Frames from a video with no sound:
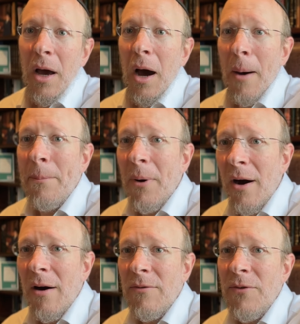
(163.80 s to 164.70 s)

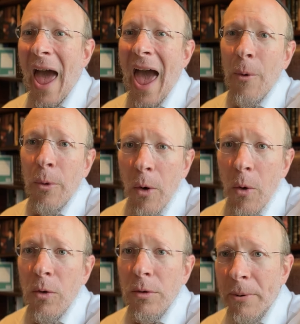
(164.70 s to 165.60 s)
above our
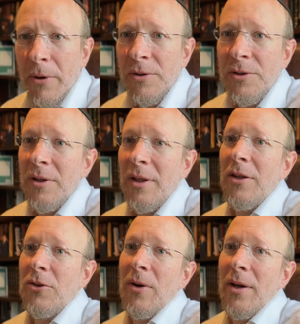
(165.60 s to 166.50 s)
own personal
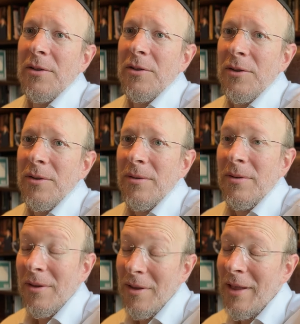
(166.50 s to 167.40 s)
interests.
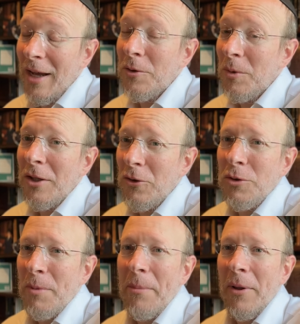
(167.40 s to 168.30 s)
That is what the
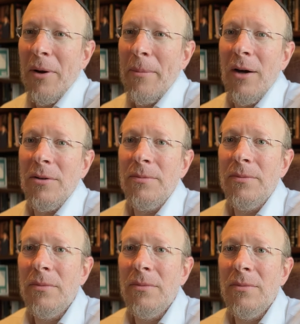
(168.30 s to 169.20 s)
Jewish people are about.
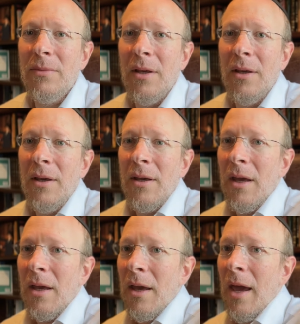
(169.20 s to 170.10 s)

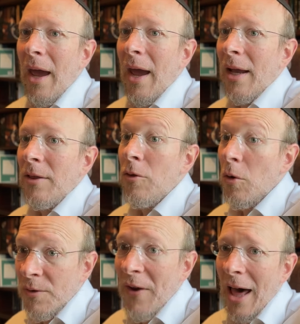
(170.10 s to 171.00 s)
And
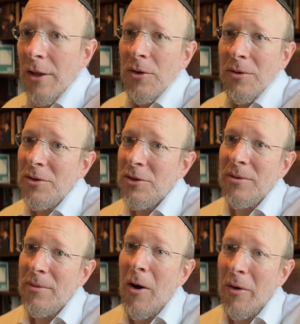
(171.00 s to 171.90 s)
those values
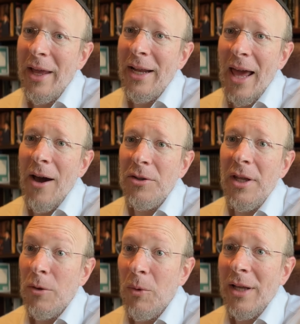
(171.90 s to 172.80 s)
are laid out
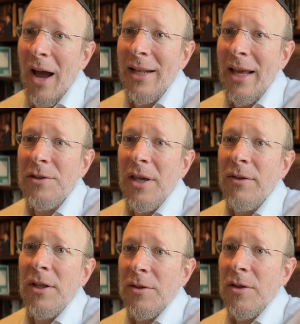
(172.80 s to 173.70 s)
in what God has
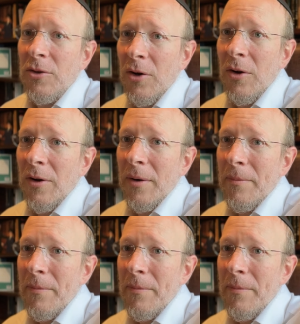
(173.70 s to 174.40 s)
given us, the Torah.